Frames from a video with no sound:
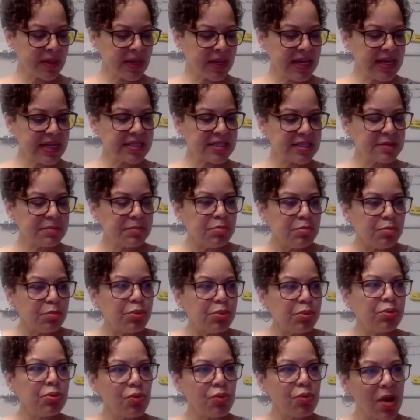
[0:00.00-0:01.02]
it's
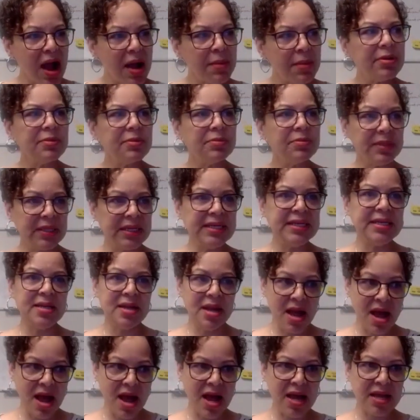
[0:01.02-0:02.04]
probably
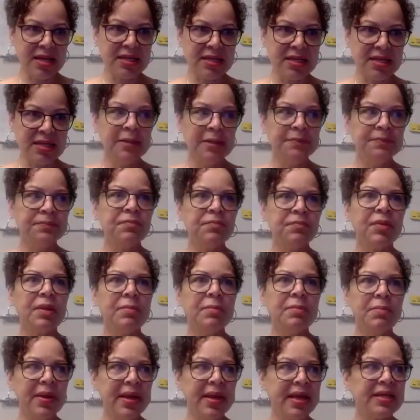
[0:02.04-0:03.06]
not
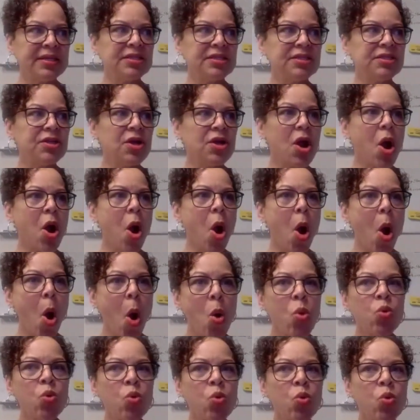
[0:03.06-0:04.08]
best to
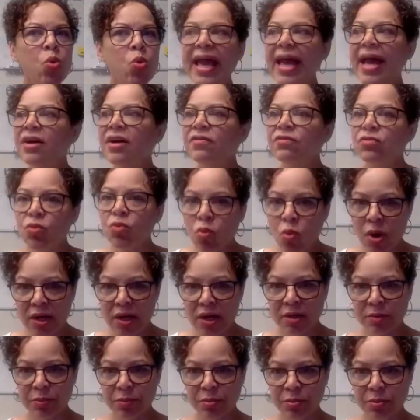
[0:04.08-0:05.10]
only have
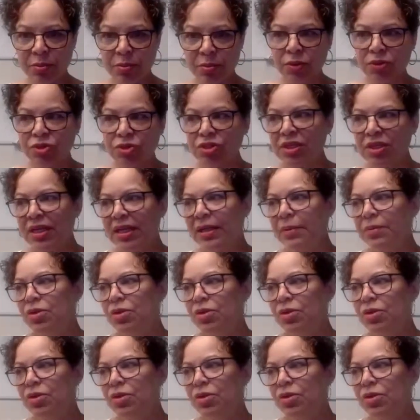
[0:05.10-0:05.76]
one approach,